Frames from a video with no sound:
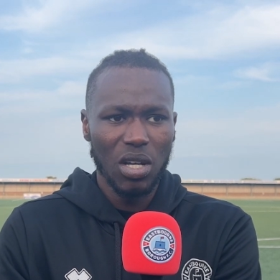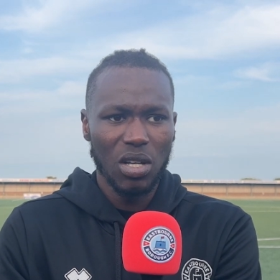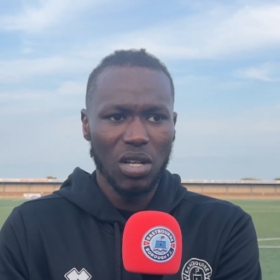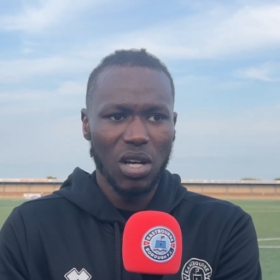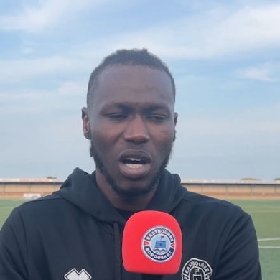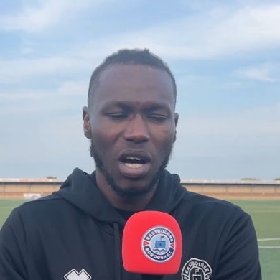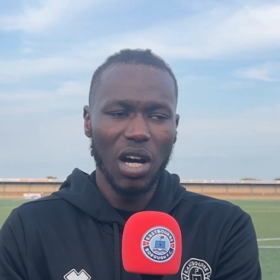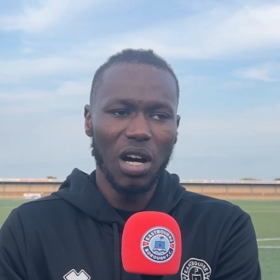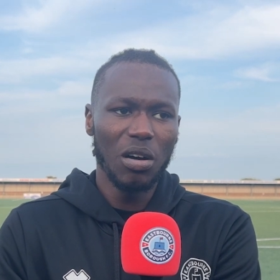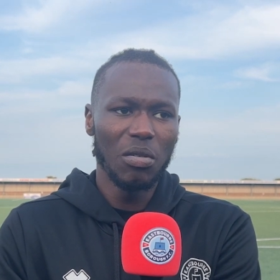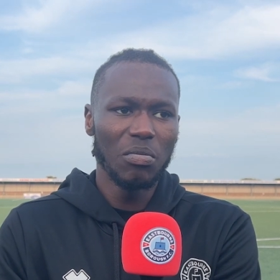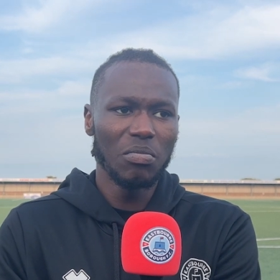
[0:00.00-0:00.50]

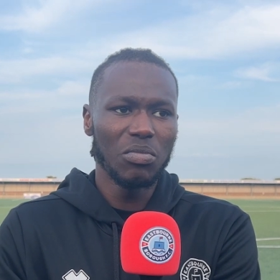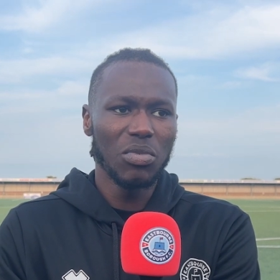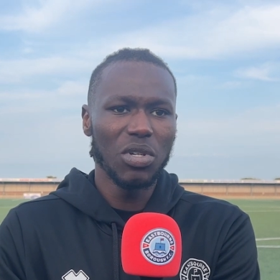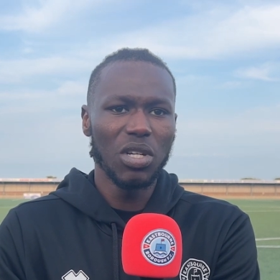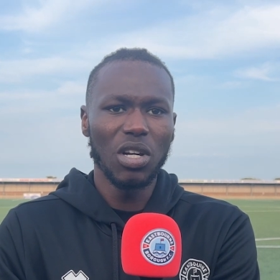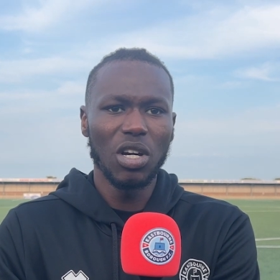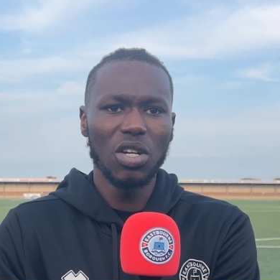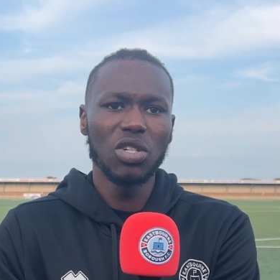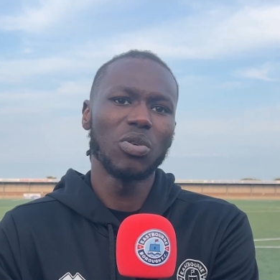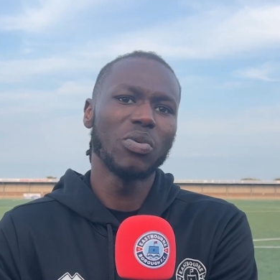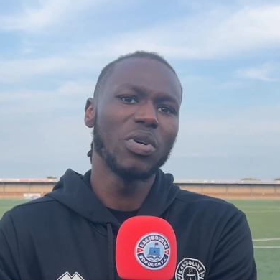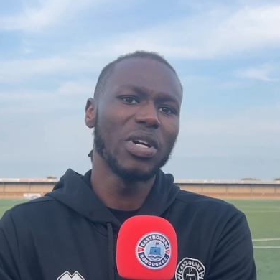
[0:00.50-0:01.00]
So we
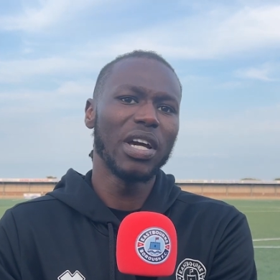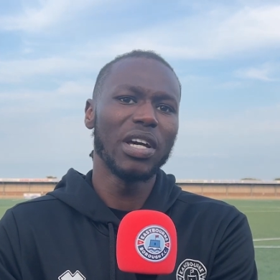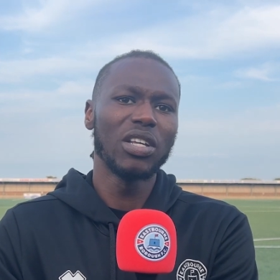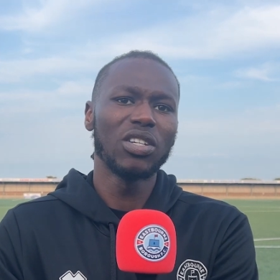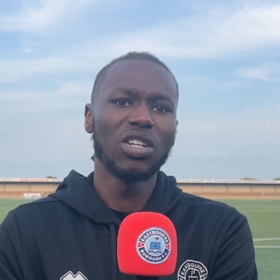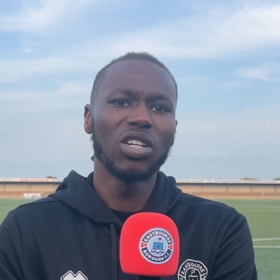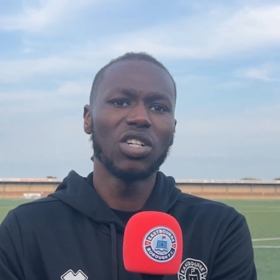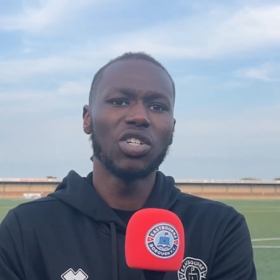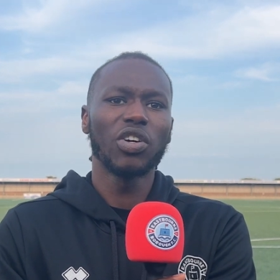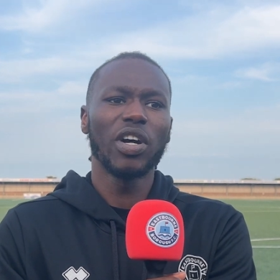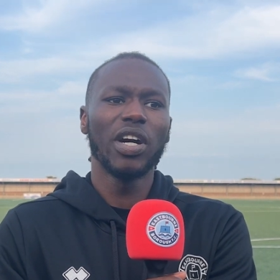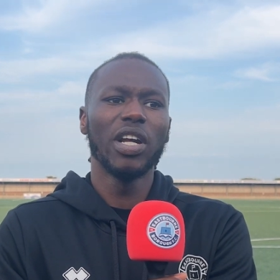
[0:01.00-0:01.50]
can get into
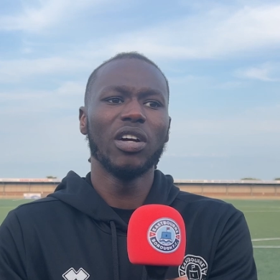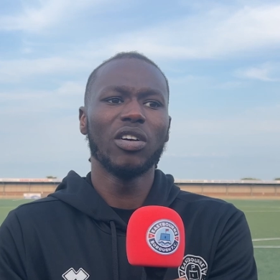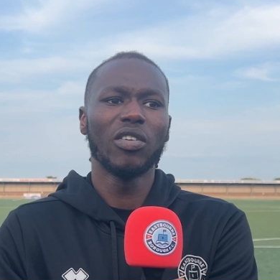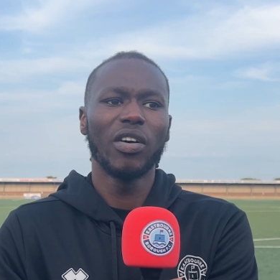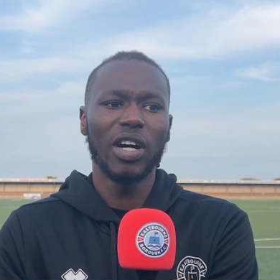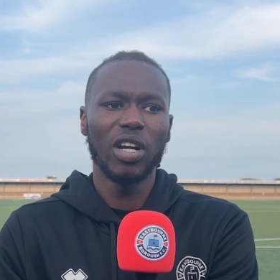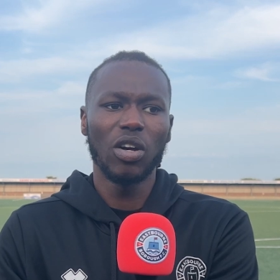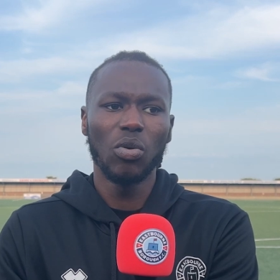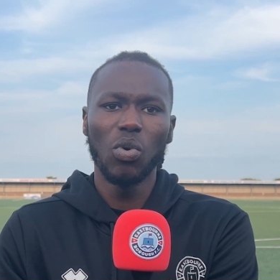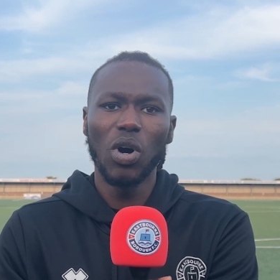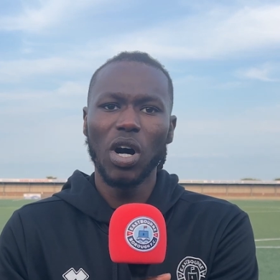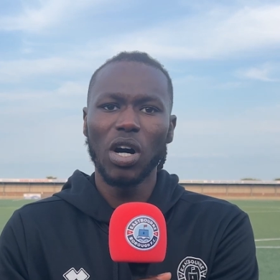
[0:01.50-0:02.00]
the training
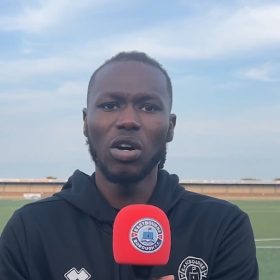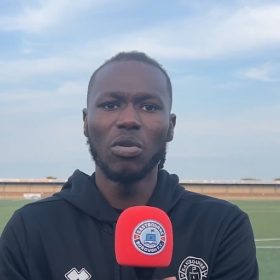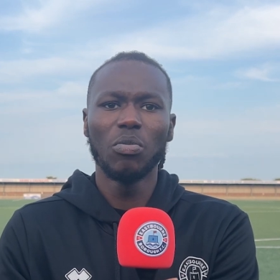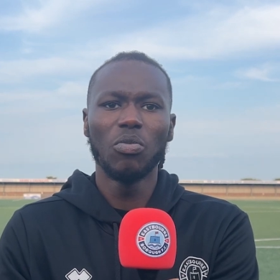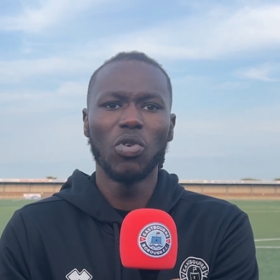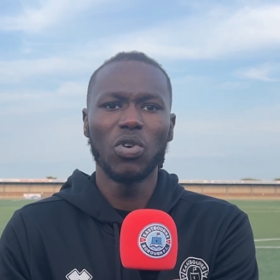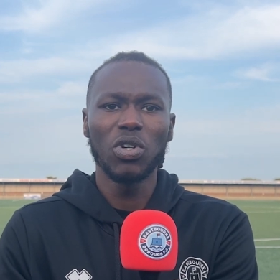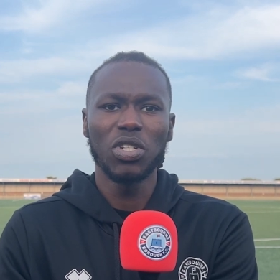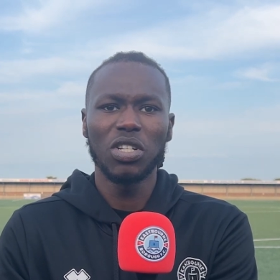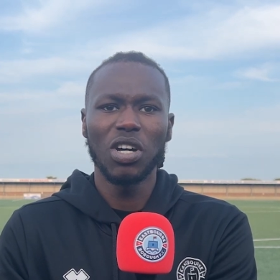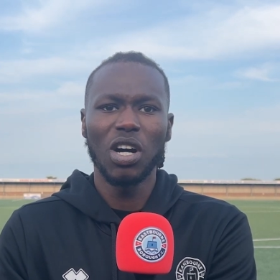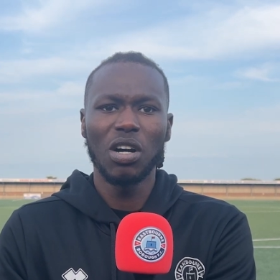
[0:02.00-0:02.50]
ground and work on
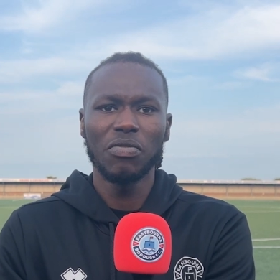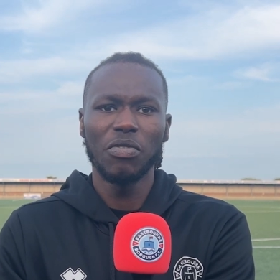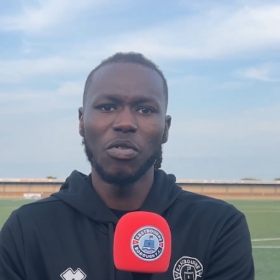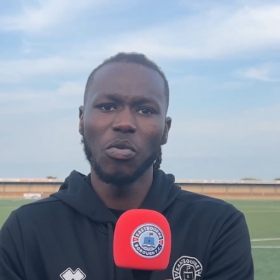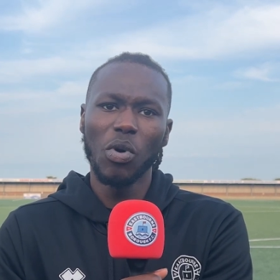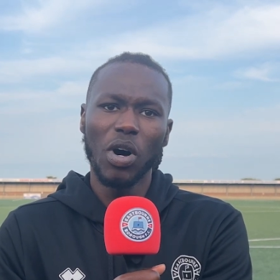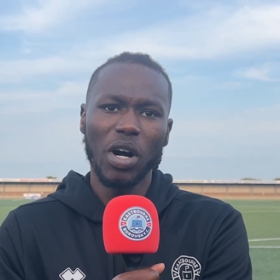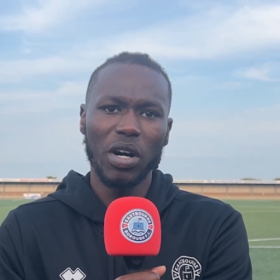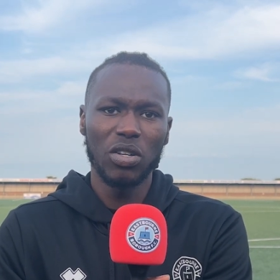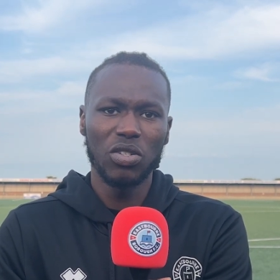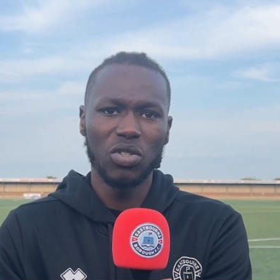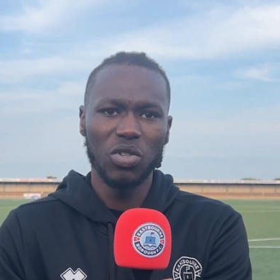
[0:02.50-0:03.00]
more stuff and
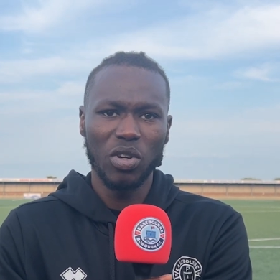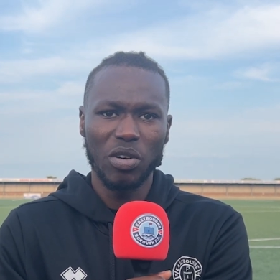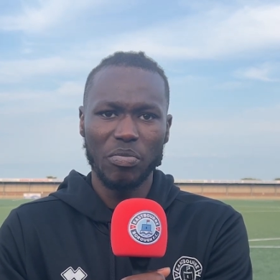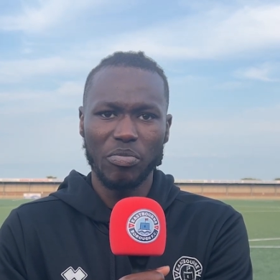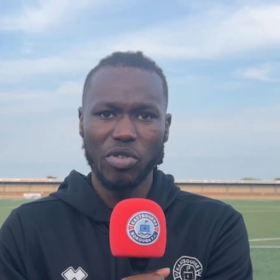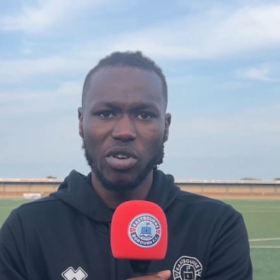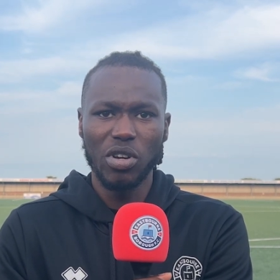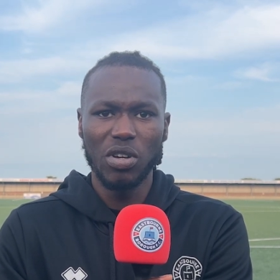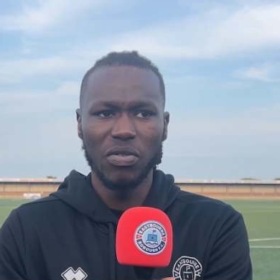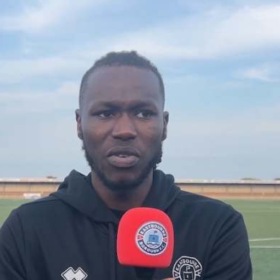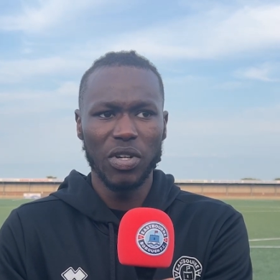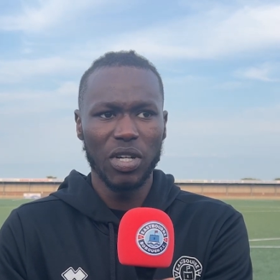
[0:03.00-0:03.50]
work on some
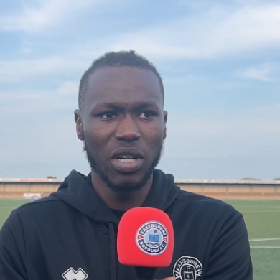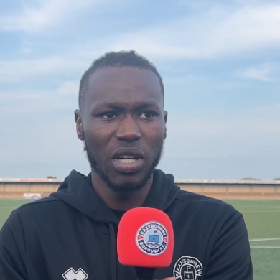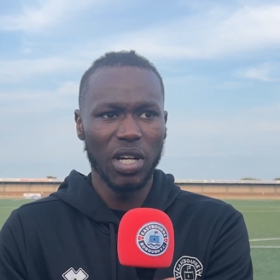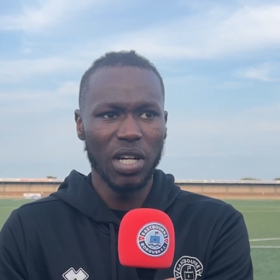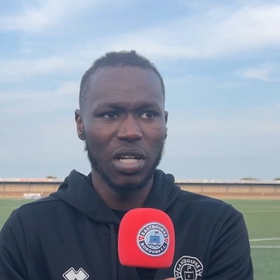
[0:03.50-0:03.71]
improving.